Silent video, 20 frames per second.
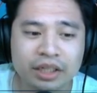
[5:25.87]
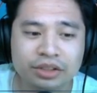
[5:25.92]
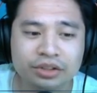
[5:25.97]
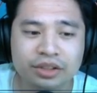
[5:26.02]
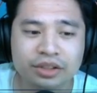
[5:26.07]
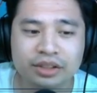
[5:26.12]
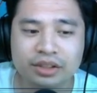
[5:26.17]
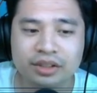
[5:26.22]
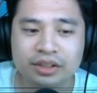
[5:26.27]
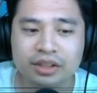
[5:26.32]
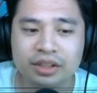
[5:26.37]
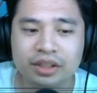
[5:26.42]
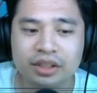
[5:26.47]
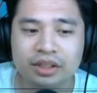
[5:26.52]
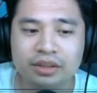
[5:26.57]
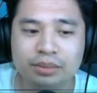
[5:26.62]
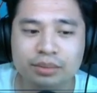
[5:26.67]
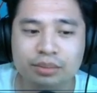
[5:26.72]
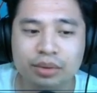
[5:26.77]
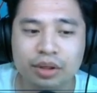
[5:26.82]
So you can see here
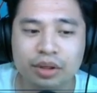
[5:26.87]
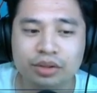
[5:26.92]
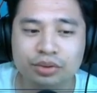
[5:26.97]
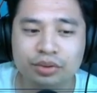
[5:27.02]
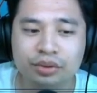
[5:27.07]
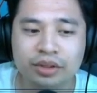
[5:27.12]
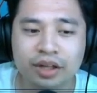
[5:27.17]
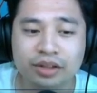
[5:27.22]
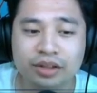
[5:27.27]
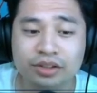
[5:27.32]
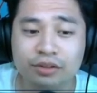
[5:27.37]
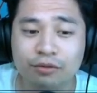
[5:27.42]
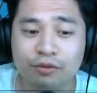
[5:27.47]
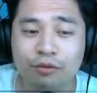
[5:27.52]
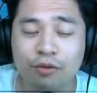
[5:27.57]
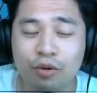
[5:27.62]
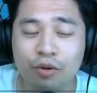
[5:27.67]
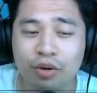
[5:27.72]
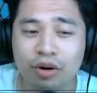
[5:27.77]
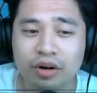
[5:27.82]
it's plus
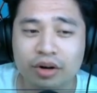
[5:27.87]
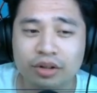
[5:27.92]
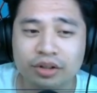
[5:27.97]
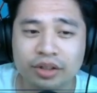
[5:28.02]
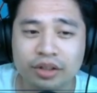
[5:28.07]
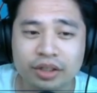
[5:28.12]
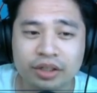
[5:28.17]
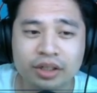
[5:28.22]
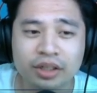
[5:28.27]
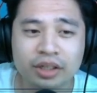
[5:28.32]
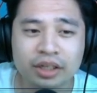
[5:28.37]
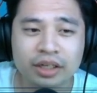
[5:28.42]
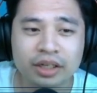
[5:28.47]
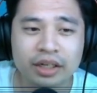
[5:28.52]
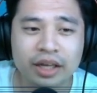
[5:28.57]
1400,